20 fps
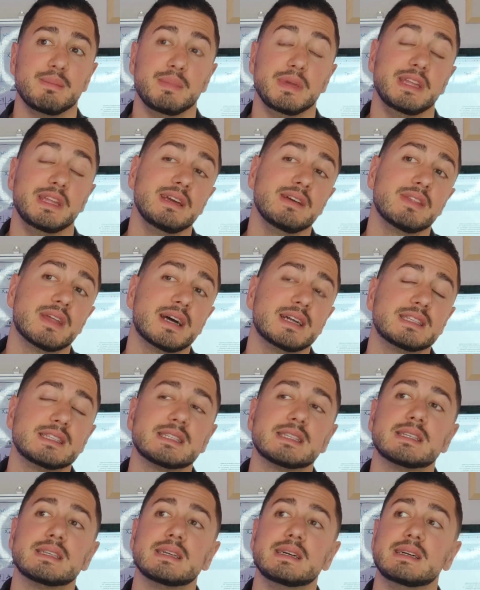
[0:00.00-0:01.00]
meaning
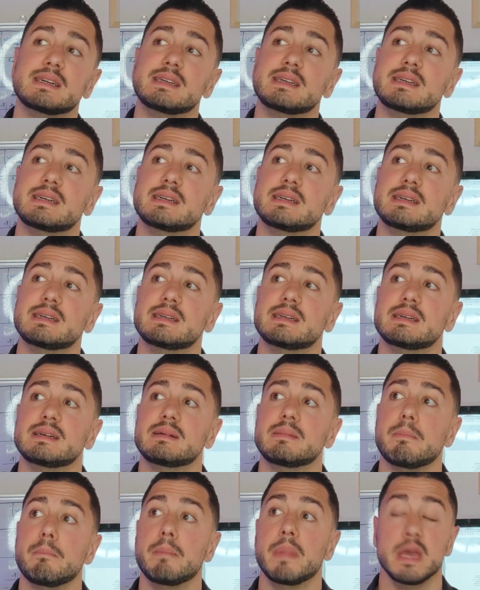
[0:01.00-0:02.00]
that
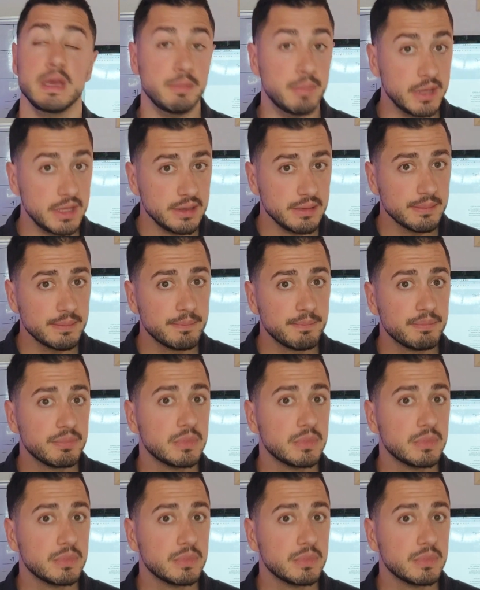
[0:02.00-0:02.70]
maybe